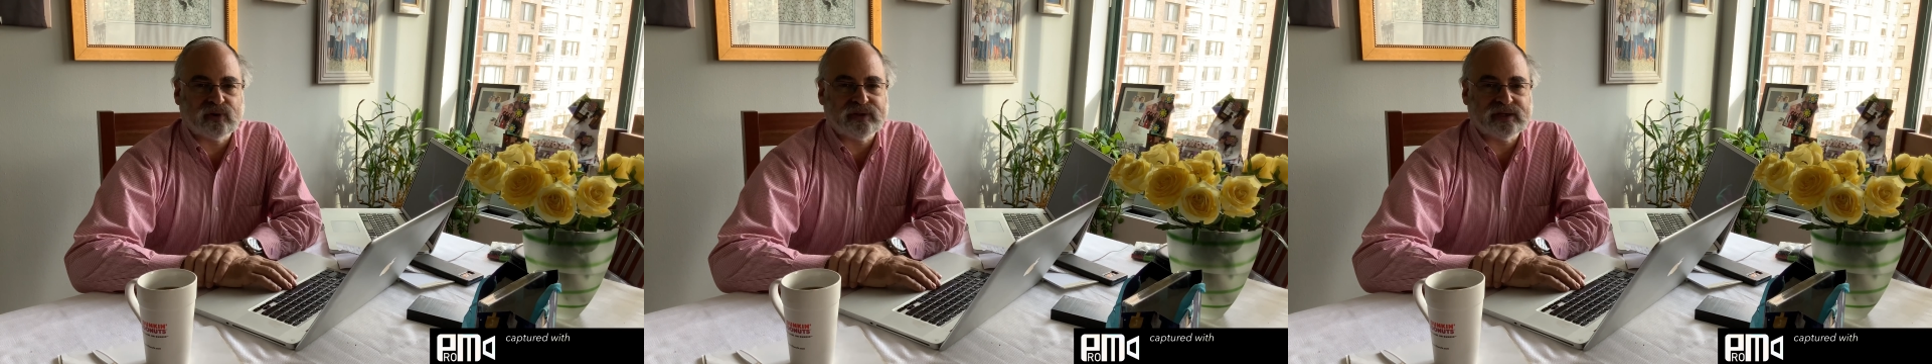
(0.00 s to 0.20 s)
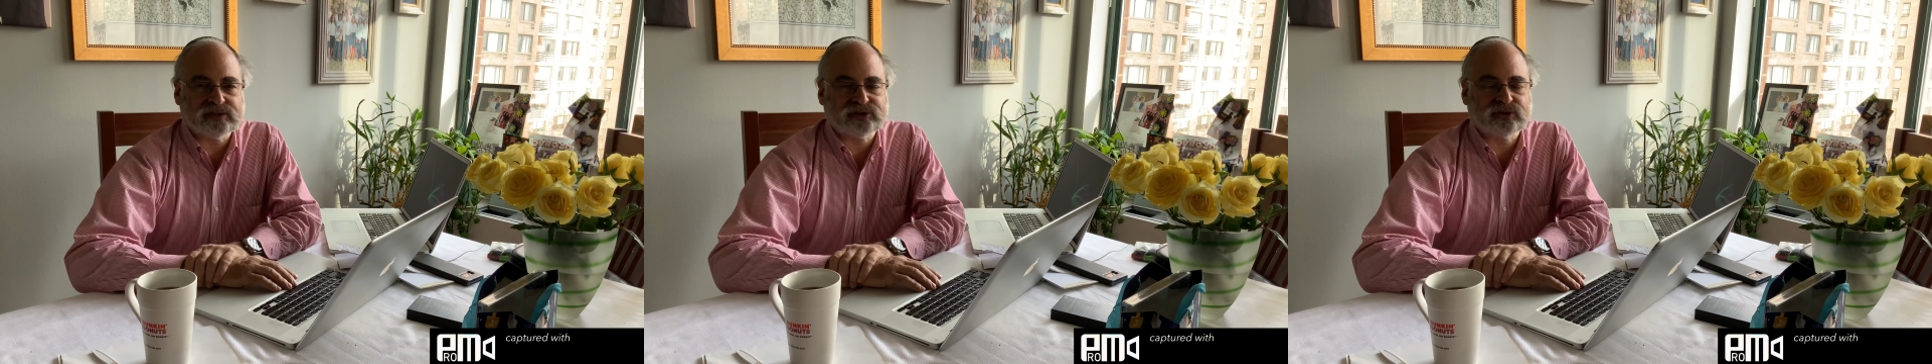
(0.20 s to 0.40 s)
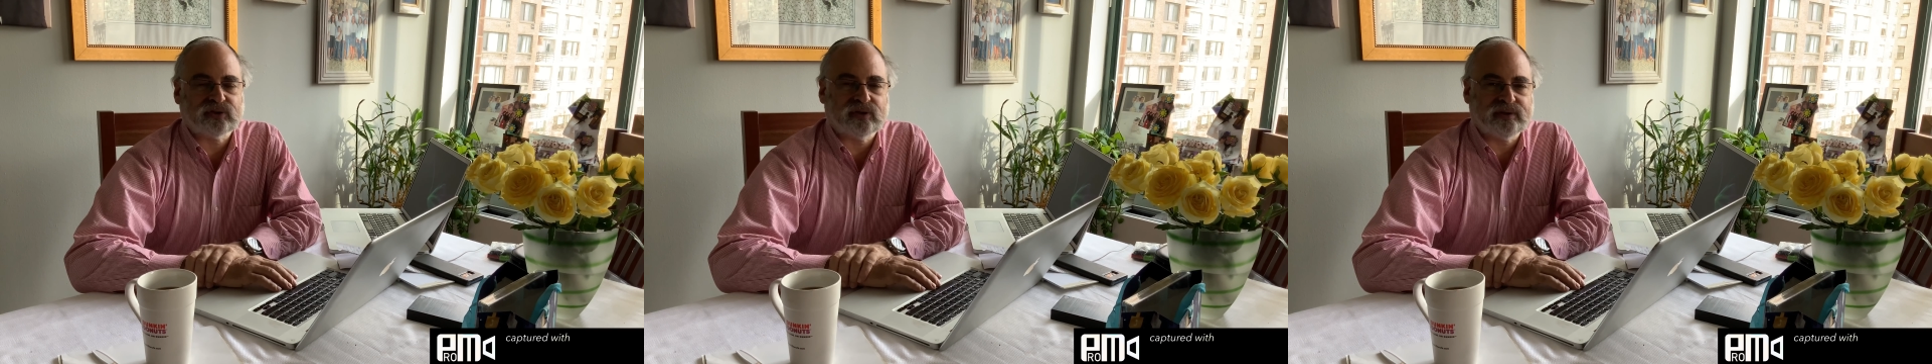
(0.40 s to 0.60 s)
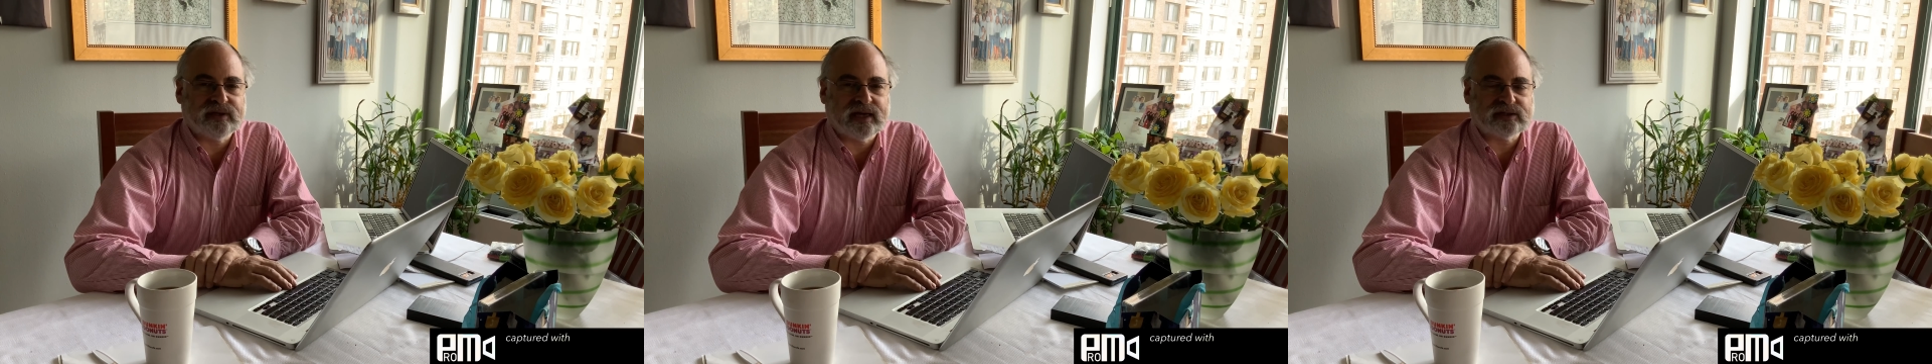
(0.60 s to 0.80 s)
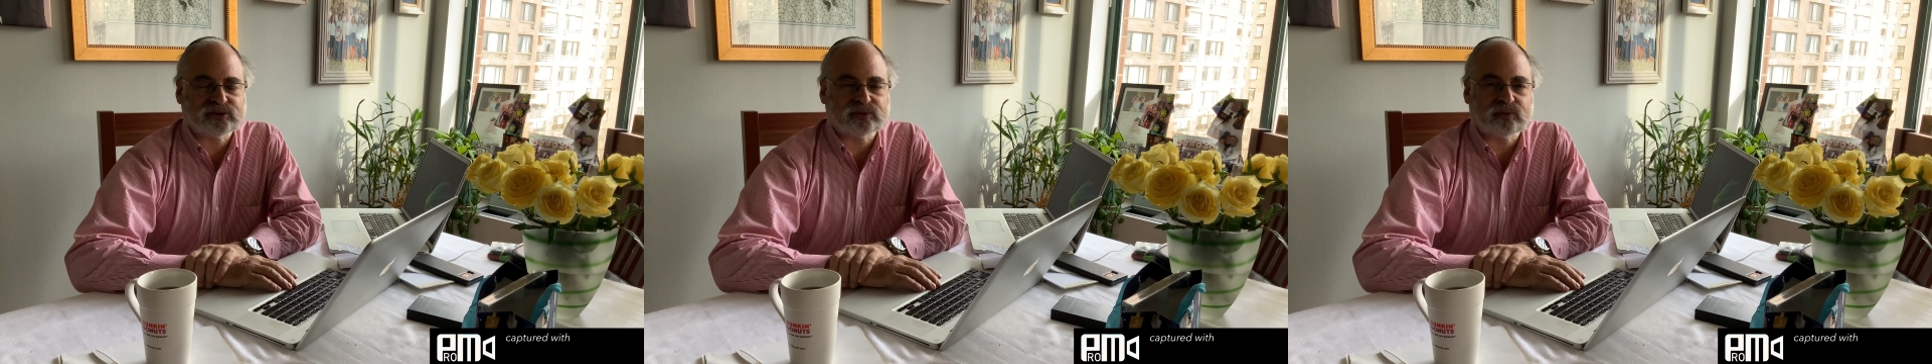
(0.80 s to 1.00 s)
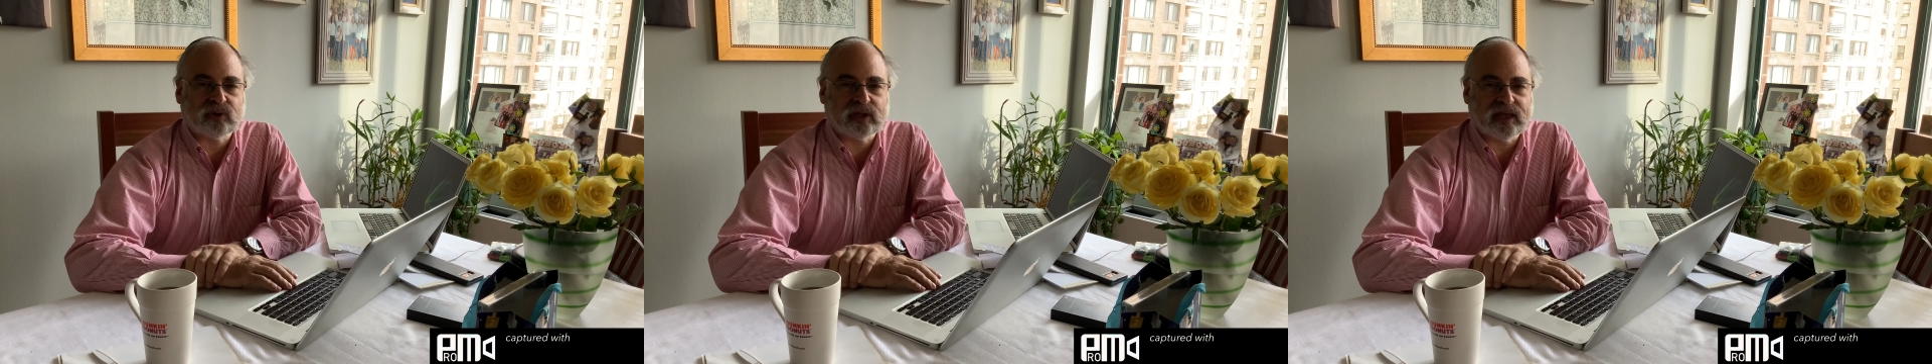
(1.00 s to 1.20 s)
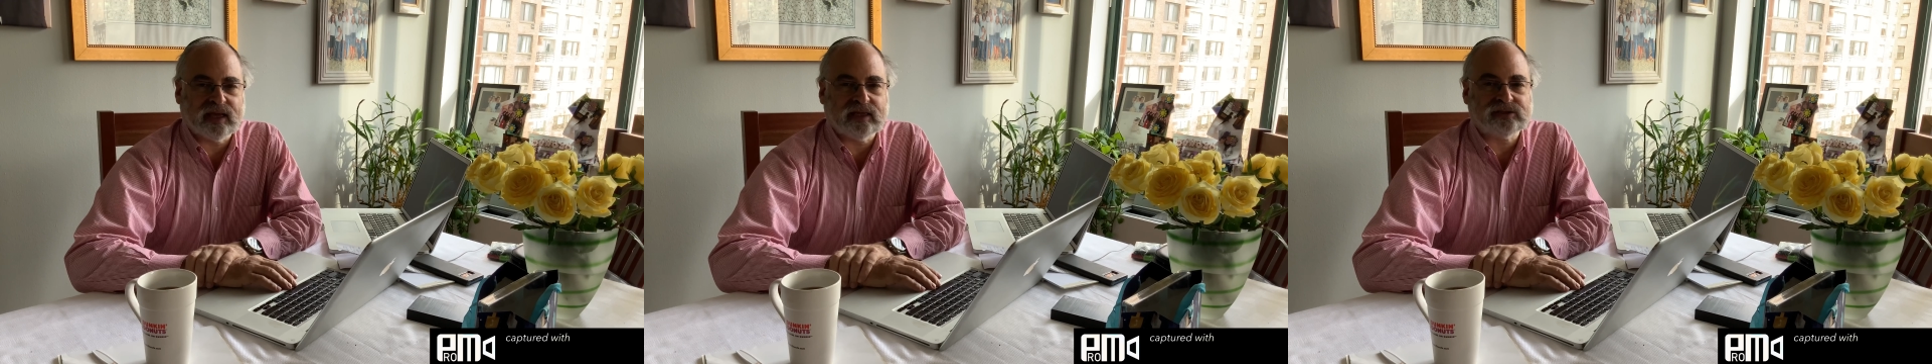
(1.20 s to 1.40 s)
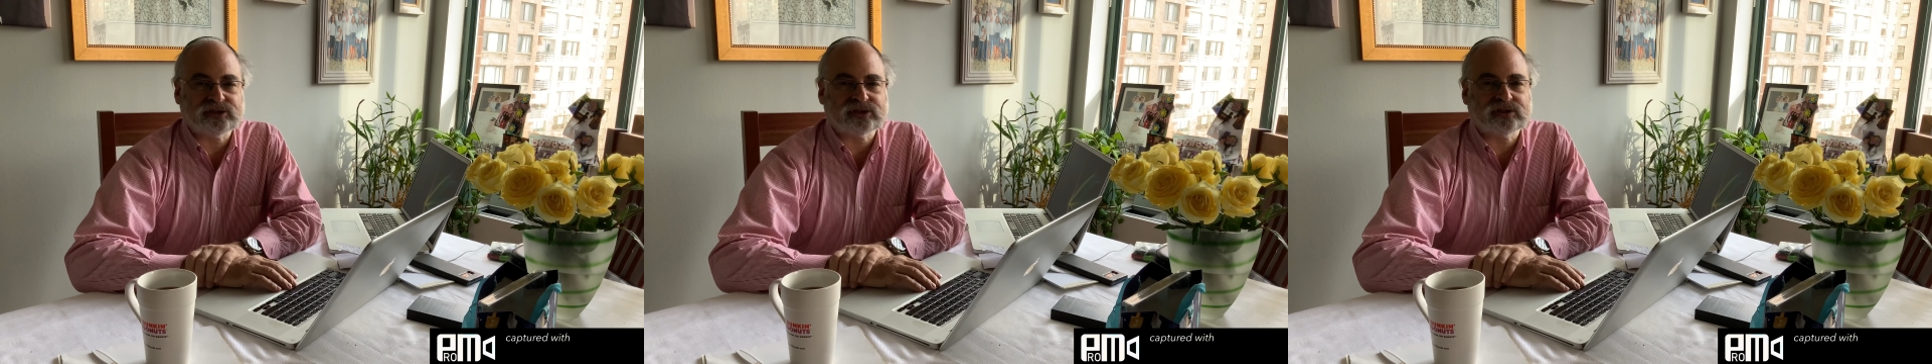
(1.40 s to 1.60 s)
that, so the natural
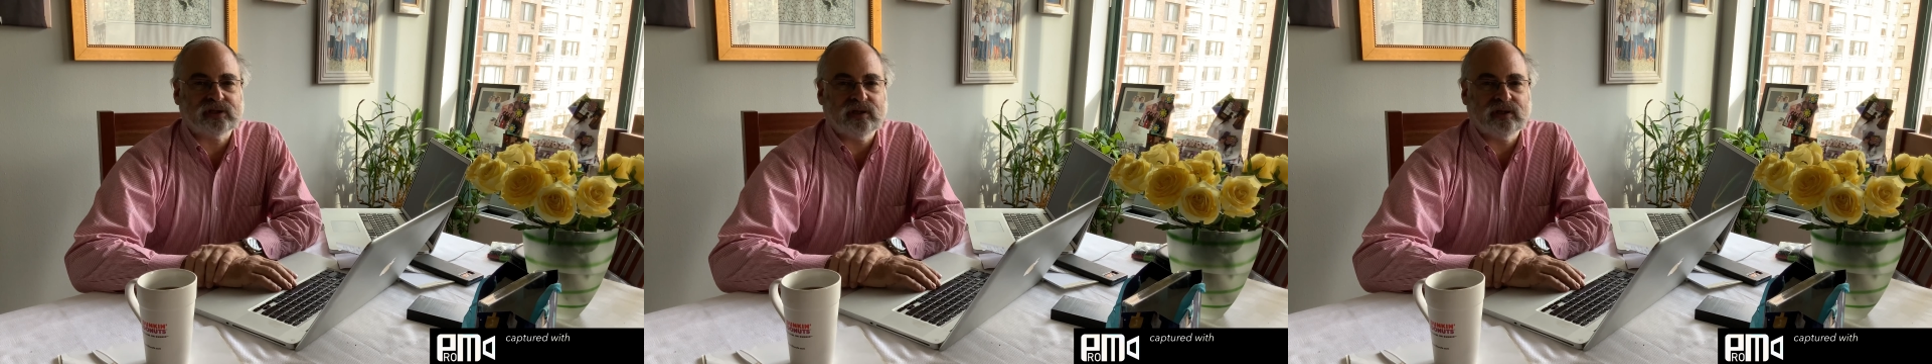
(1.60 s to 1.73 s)
H